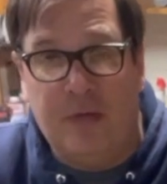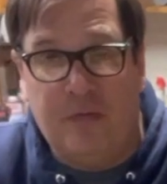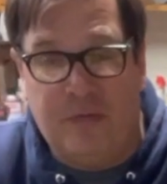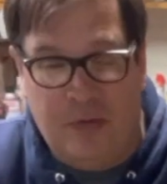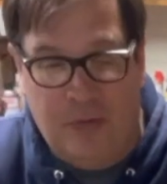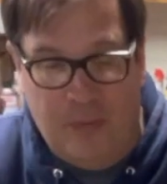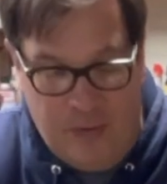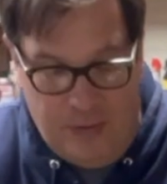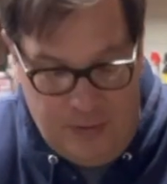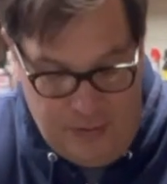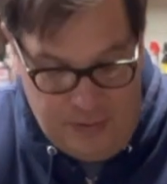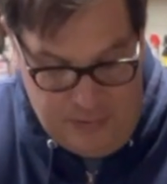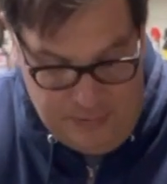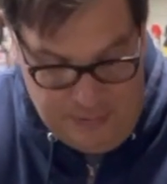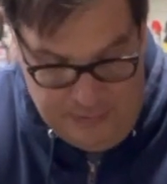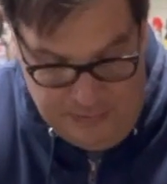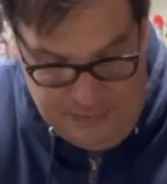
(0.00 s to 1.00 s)
So
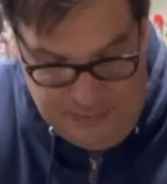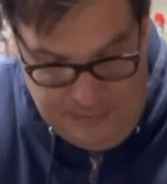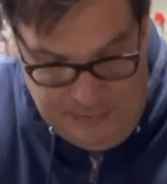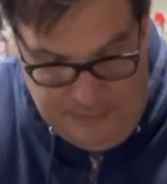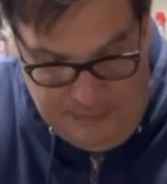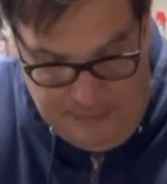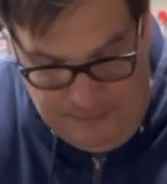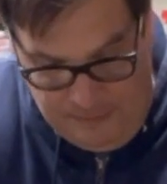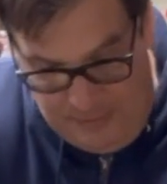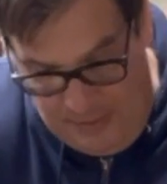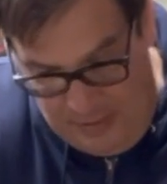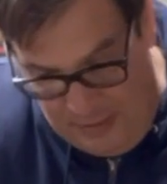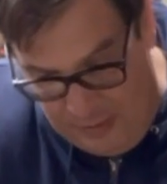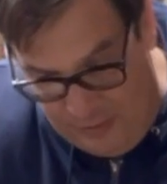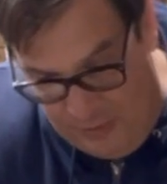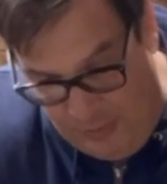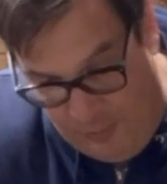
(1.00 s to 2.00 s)
yeah,
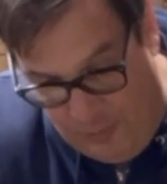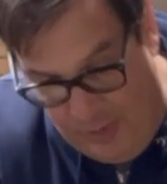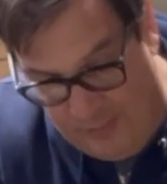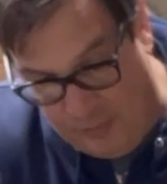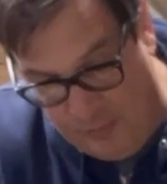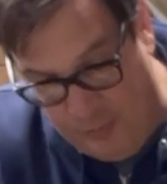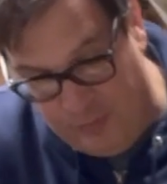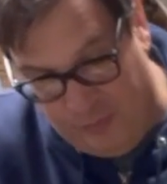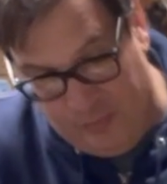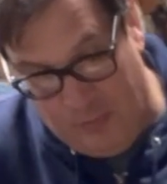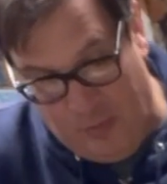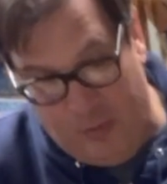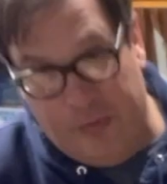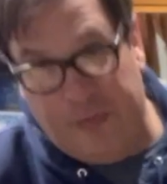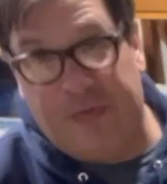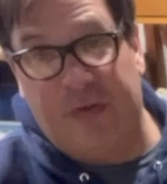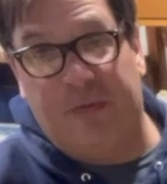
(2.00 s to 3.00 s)
I think we're gonna have to put some
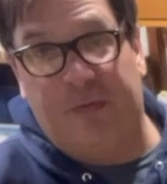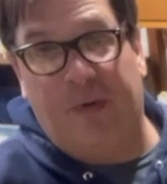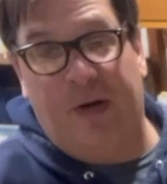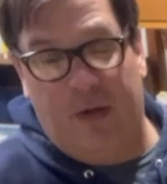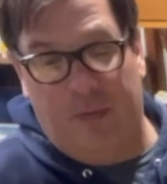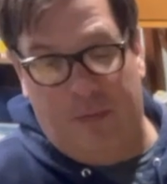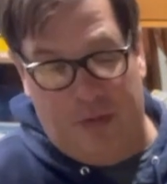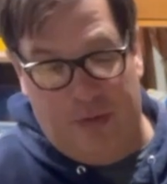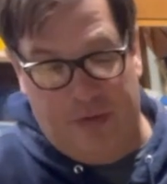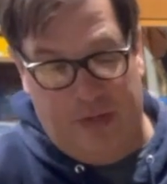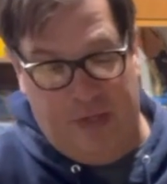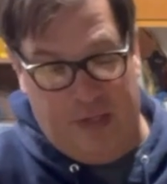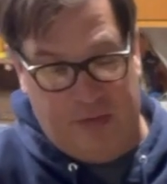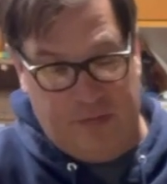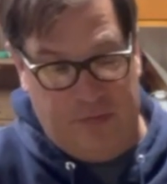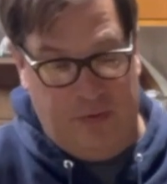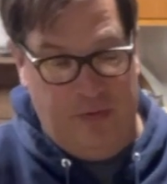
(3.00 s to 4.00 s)
holes in the firewall
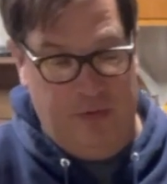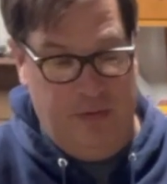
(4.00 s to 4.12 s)
next.